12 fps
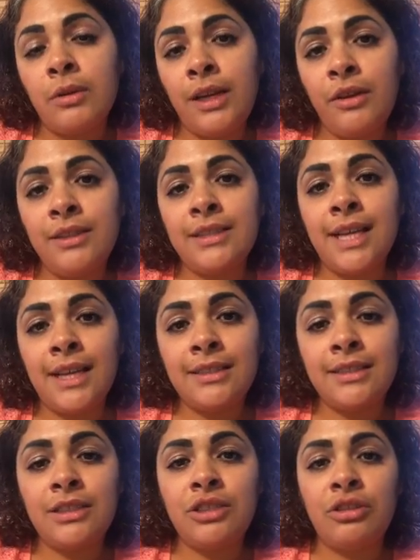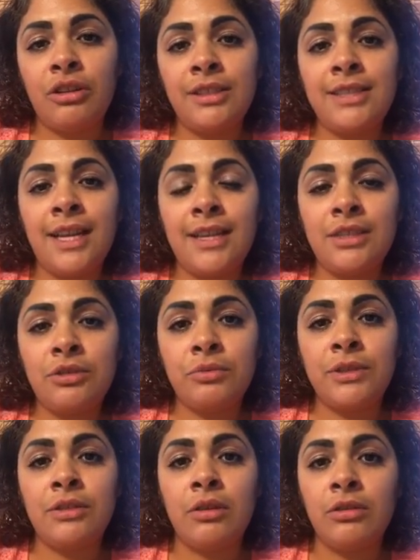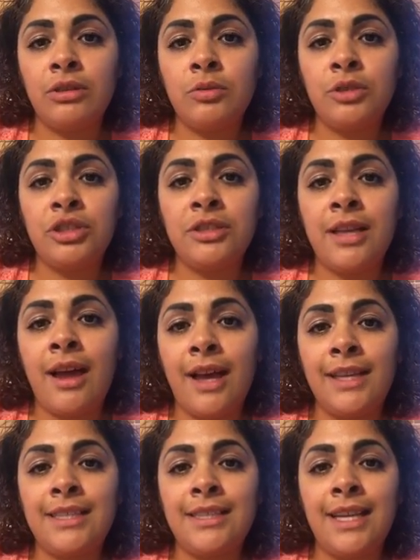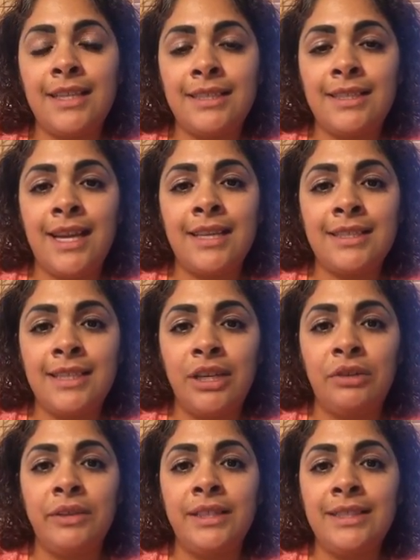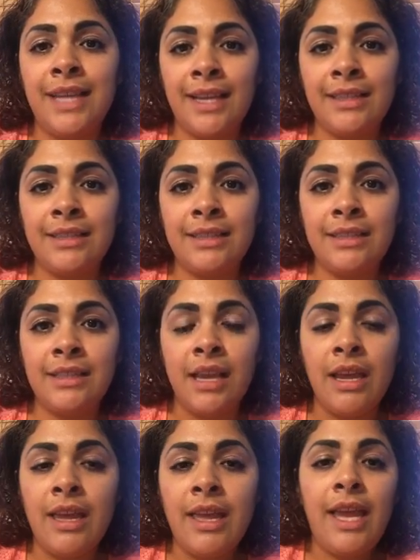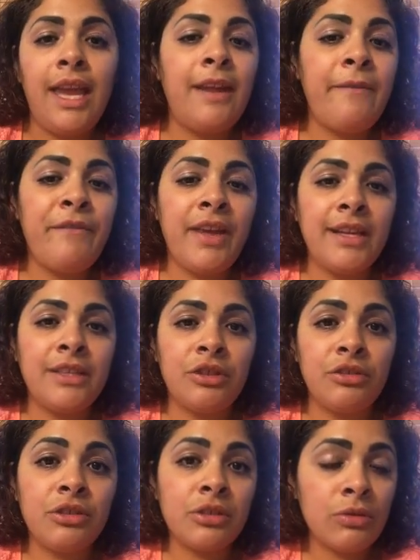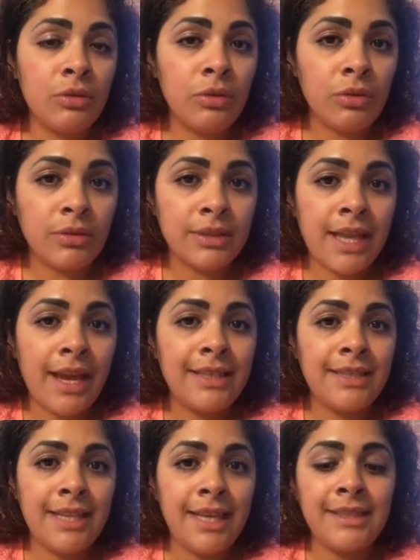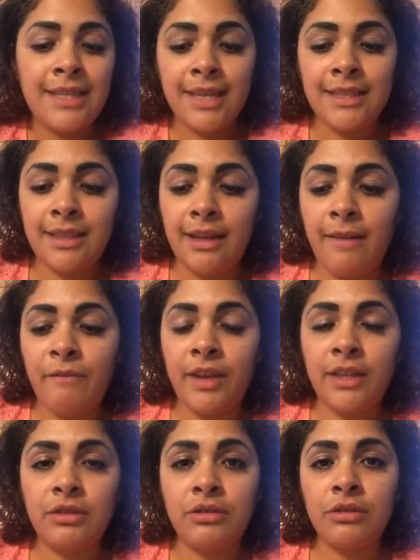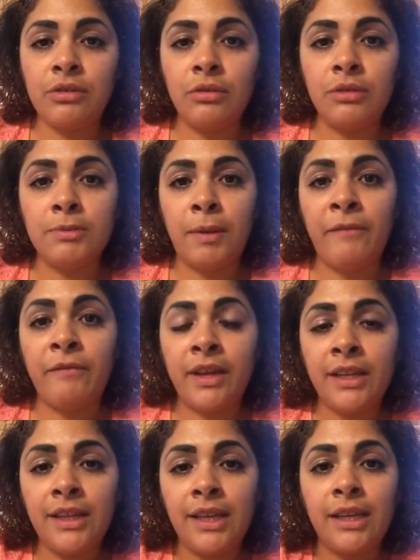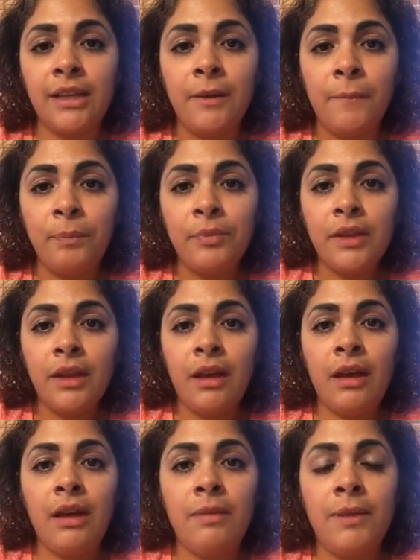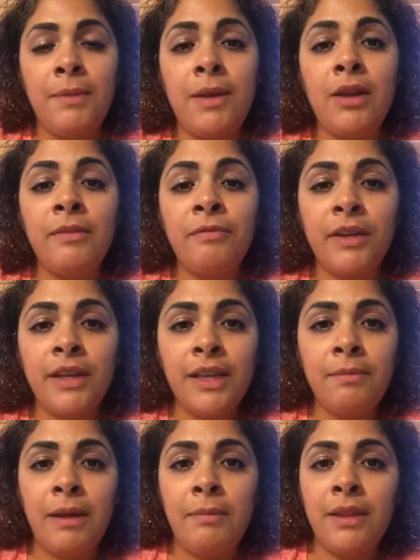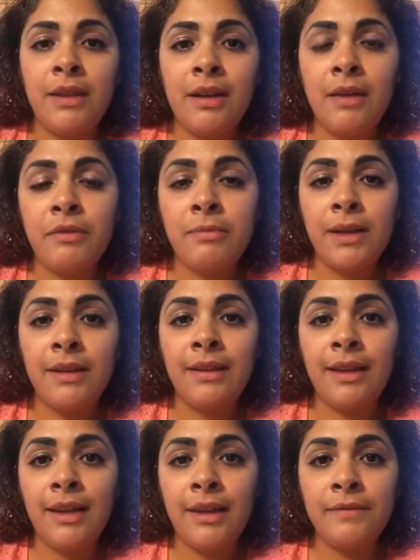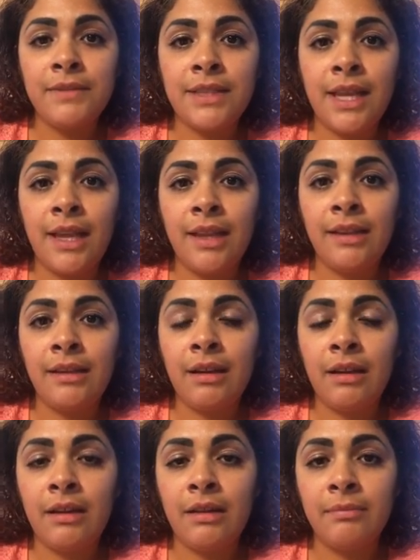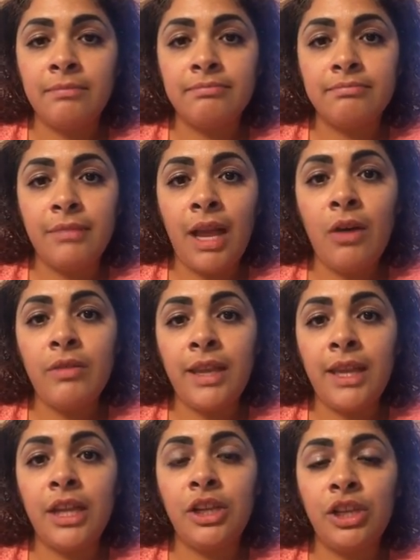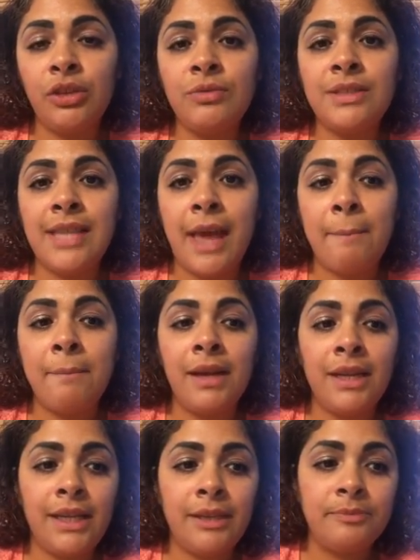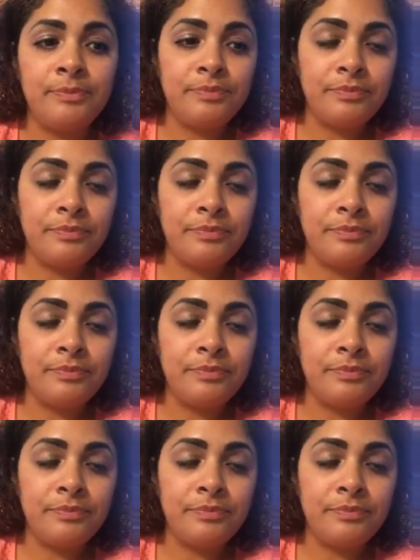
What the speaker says: here in Texas, STAR test results, which is a high stakes test here in Texas. It affects our schools. High stake testing affects our schools by funding, the amount of funding maybe the government gives and how they can use that money.